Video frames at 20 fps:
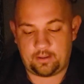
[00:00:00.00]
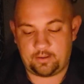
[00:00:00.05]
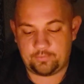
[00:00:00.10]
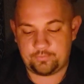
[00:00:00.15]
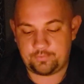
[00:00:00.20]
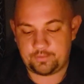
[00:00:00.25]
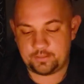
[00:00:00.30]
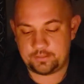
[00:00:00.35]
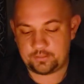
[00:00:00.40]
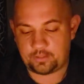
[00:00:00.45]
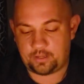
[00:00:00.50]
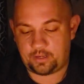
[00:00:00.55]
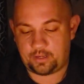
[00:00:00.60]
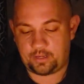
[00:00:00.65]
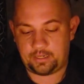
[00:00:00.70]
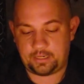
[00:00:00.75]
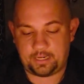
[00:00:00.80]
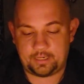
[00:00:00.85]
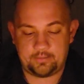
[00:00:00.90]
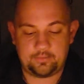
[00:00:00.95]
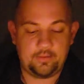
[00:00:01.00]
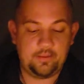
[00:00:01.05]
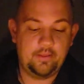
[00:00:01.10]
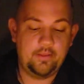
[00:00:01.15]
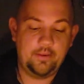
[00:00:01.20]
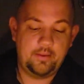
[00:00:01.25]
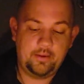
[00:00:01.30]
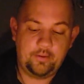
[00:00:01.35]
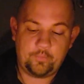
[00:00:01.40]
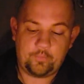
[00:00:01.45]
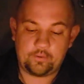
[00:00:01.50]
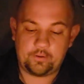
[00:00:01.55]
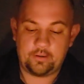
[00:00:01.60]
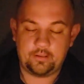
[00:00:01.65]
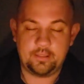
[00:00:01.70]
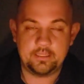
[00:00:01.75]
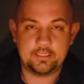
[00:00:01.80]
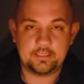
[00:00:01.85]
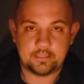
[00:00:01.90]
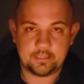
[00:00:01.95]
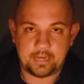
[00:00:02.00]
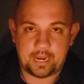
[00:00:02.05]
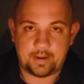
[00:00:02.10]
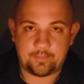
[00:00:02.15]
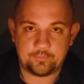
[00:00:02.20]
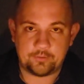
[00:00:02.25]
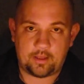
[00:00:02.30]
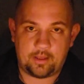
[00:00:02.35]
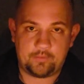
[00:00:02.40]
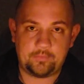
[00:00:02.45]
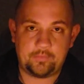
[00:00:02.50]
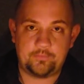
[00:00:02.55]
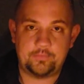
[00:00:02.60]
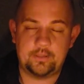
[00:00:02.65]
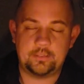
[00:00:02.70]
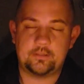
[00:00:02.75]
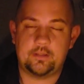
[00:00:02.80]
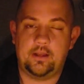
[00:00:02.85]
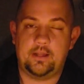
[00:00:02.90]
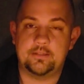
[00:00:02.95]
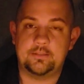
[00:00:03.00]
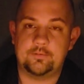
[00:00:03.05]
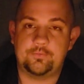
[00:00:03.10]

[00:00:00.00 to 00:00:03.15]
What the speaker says: of this haunt, and we're going to list the names off of these haunts.